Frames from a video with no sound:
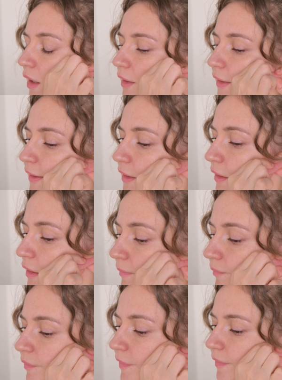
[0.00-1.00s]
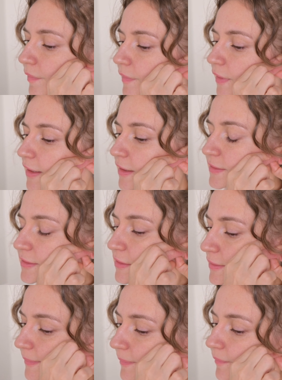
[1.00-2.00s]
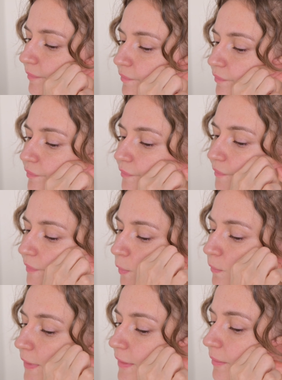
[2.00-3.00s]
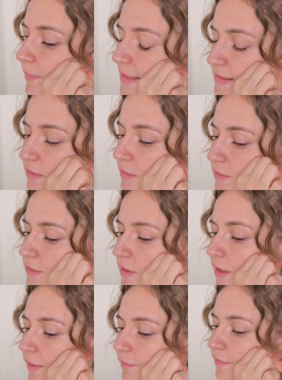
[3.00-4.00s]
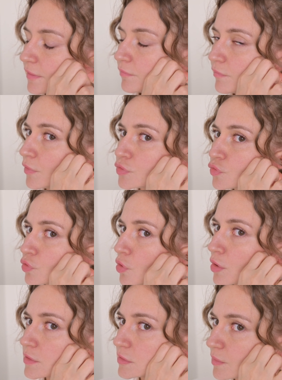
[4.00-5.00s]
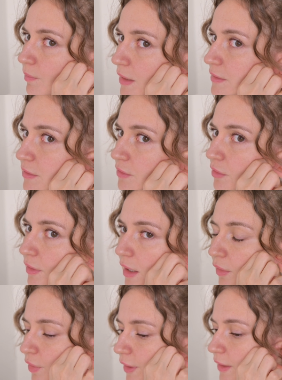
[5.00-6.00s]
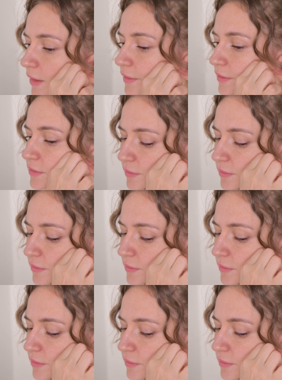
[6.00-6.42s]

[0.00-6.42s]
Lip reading: Here is where the masseters are, the strongest muscle on our ears.